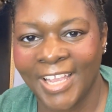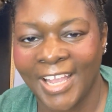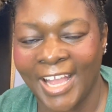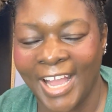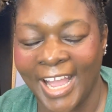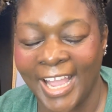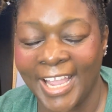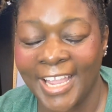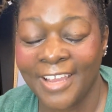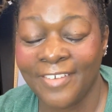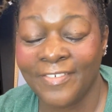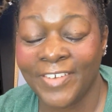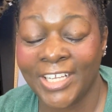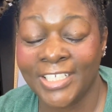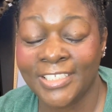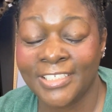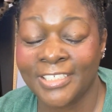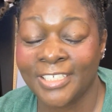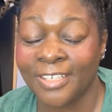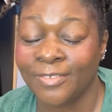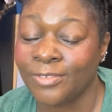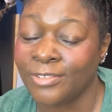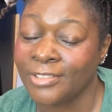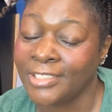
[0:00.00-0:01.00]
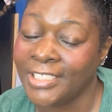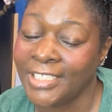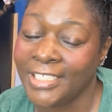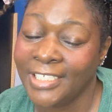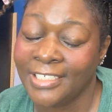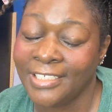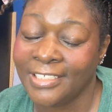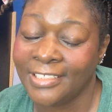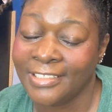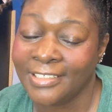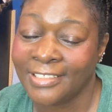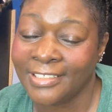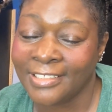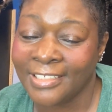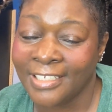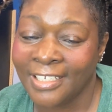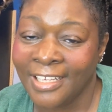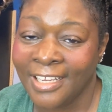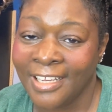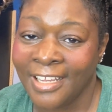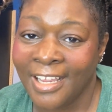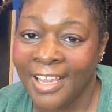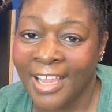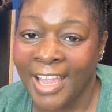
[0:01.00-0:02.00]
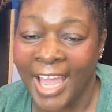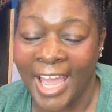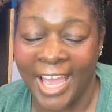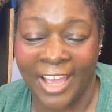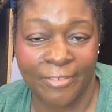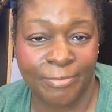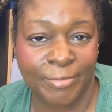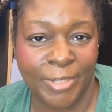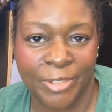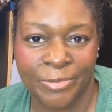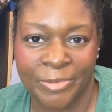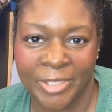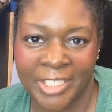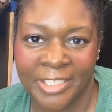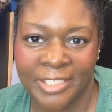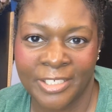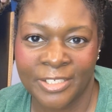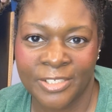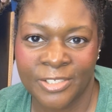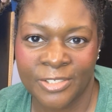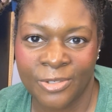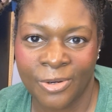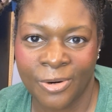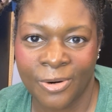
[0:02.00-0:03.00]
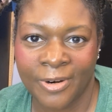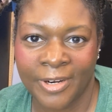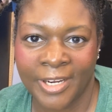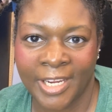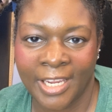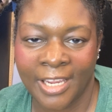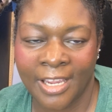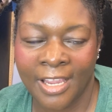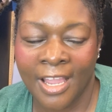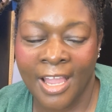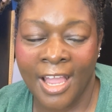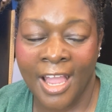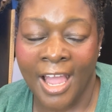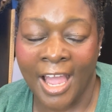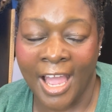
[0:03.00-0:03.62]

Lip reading: I have had several teens have me read their story.